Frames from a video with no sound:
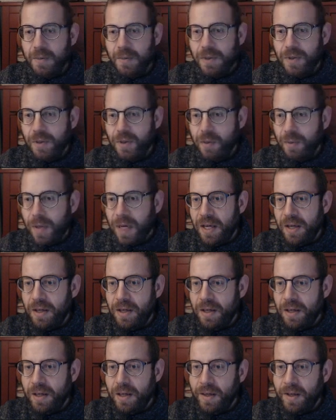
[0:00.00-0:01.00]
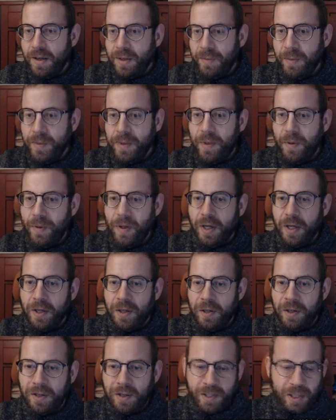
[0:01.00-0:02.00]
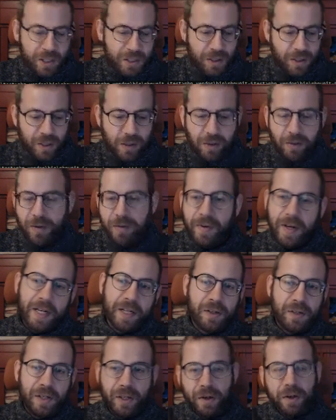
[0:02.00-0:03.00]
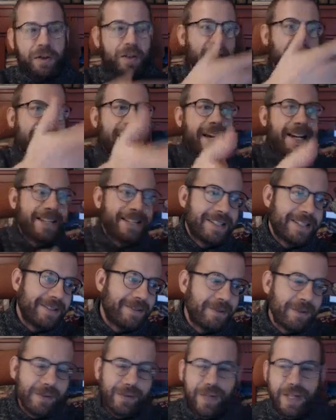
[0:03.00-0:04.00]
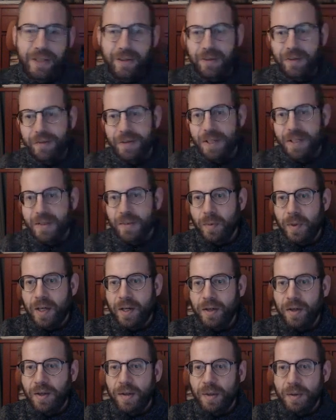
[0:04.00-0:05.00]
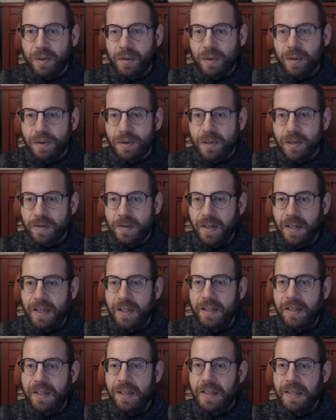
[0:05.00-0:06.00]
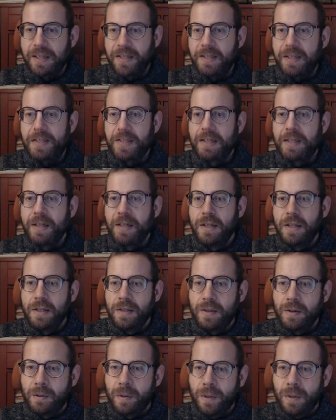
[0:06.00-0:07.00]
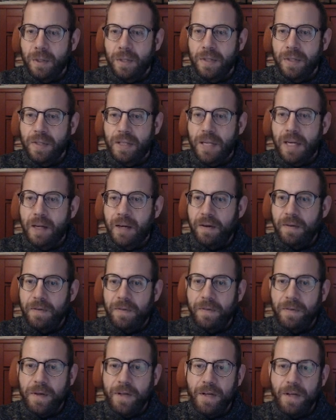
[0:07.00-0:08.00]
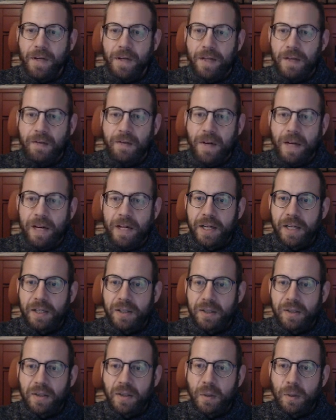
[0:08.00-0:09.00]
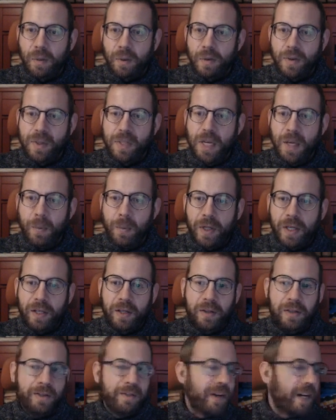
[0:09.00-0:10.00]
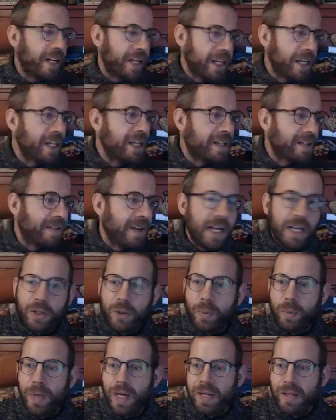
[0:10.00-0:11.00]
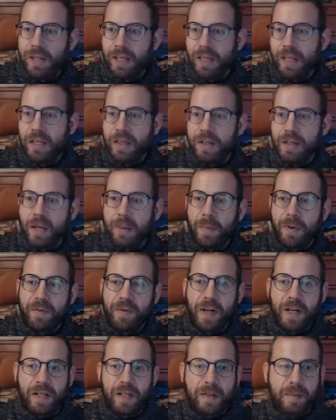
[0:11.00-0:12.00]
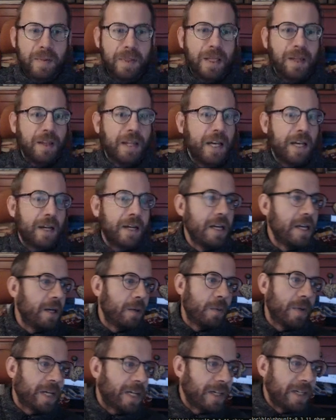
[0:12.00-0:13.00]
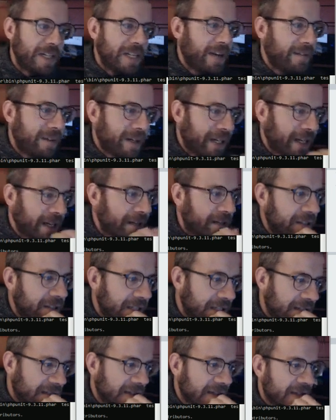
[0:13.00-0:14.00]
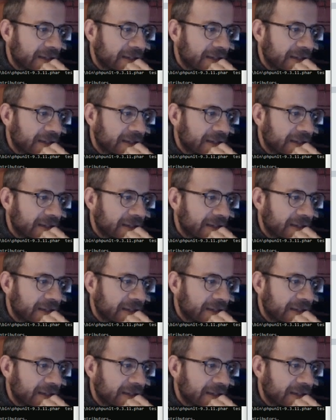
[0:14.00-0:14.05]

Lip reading: you may do an additional refactoring on the last refactor phase, where you do something like this. So instead of dividing the total sum, we can divide each value by the number of items, and then we could never get this